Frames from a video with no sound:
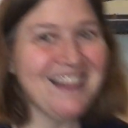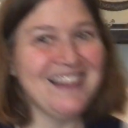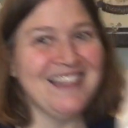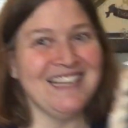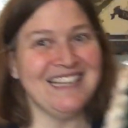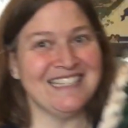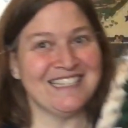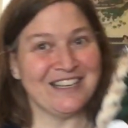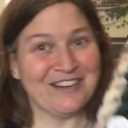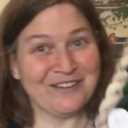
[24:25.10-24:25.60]

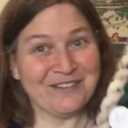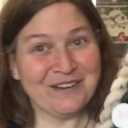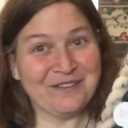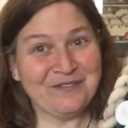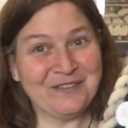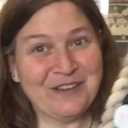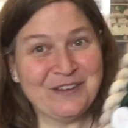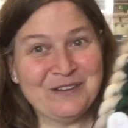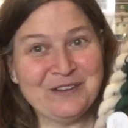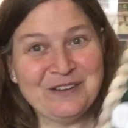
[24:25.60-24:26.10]
These are a
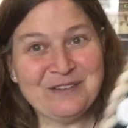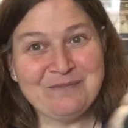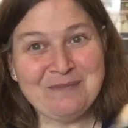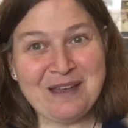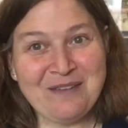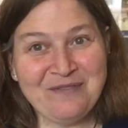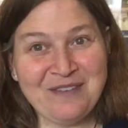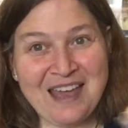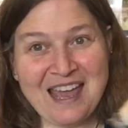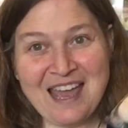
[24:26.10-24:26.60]
few of
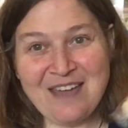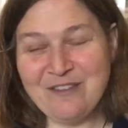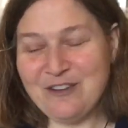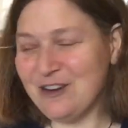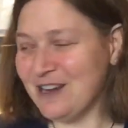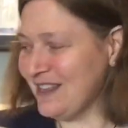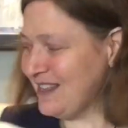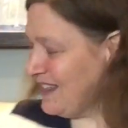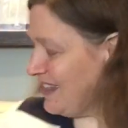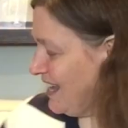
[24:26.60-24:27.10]
my
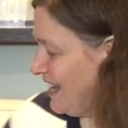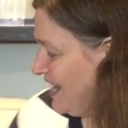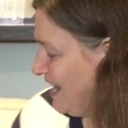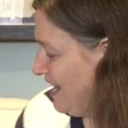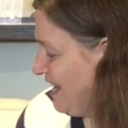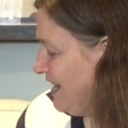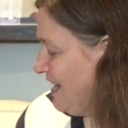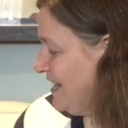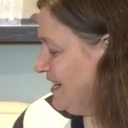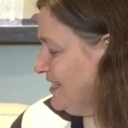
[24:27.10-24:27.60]
favorite
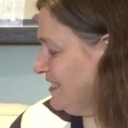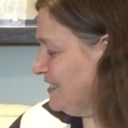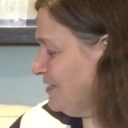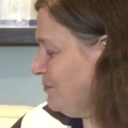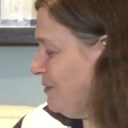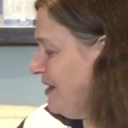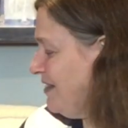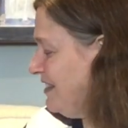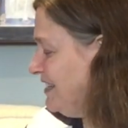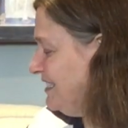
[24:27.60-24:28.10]
things:
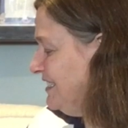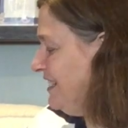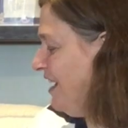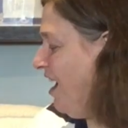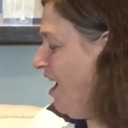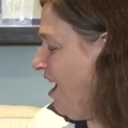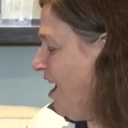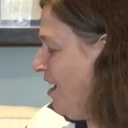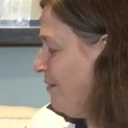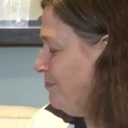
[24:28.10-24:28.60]
when the
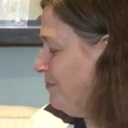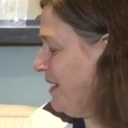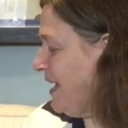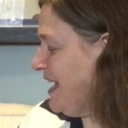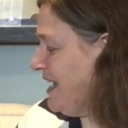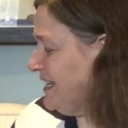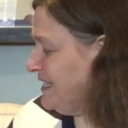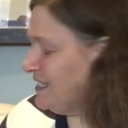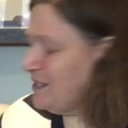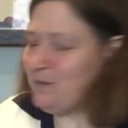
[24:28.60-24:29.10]
dog
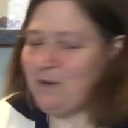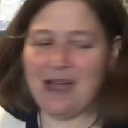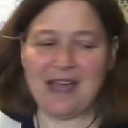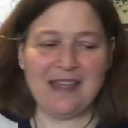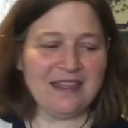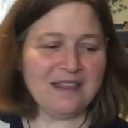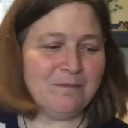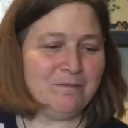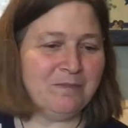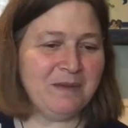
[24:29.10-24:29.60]
bites, when
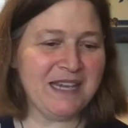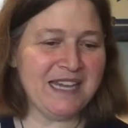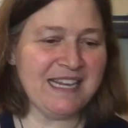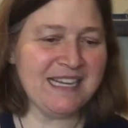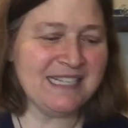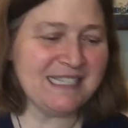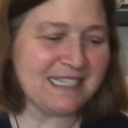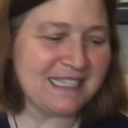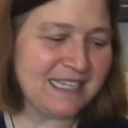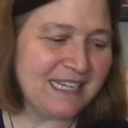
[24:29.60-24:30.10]
the
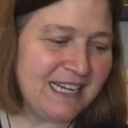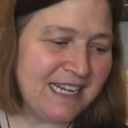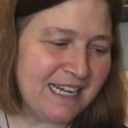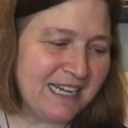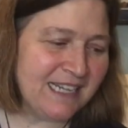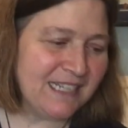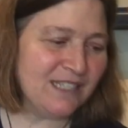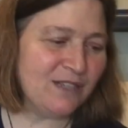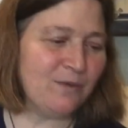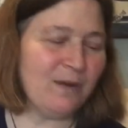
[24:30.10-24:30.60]
bee
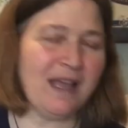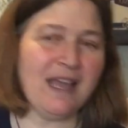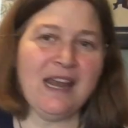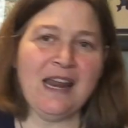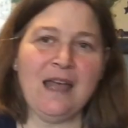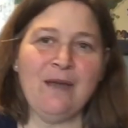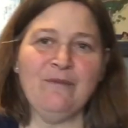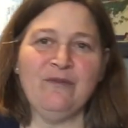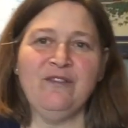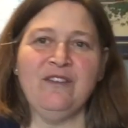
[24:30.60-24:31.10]
stings, when
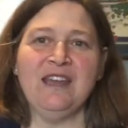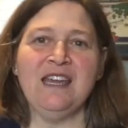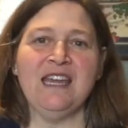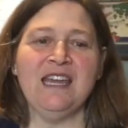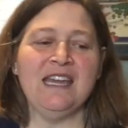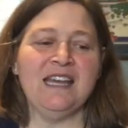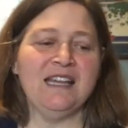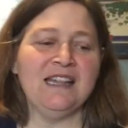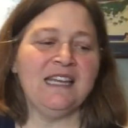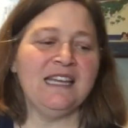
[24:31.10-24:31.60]
I'm
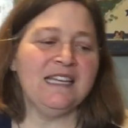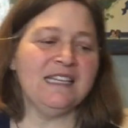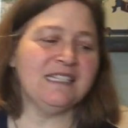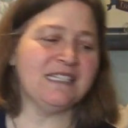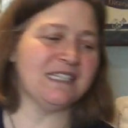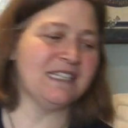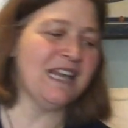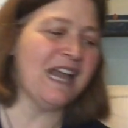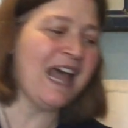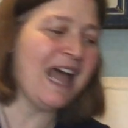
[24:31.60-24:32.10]
feeling
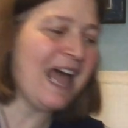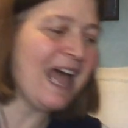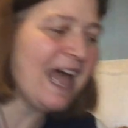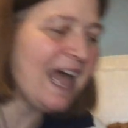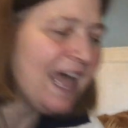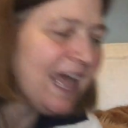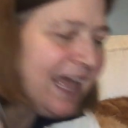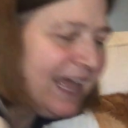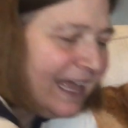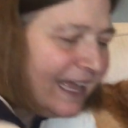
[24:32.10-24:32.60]

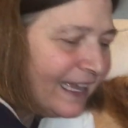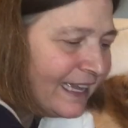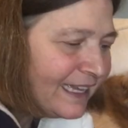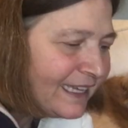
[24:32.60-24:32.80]
sad.